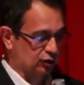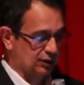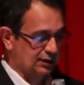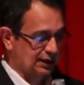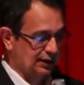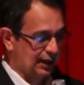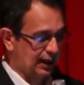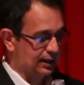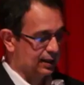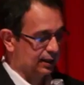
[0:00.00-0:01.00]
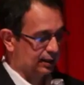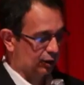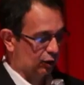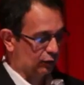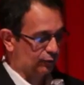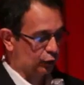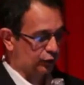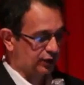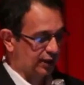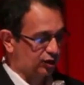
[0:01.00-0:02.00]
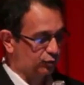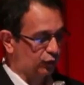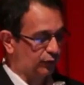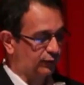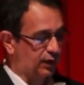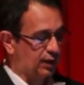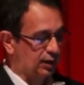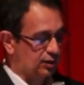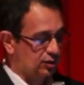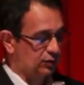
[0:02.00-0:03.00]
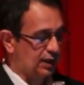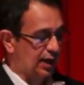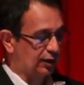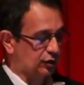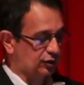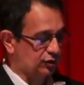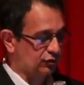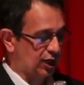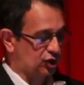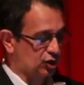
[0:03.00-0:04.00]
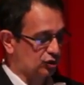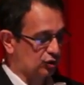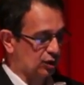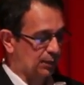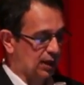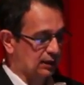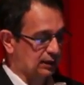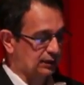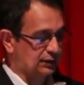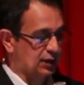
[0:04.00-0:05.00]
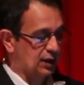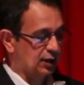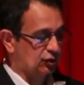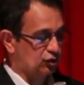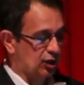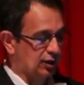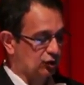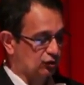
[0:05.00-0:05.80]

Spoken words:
You can see there a lot of water is actually moved to the high concentration sugar particles to try and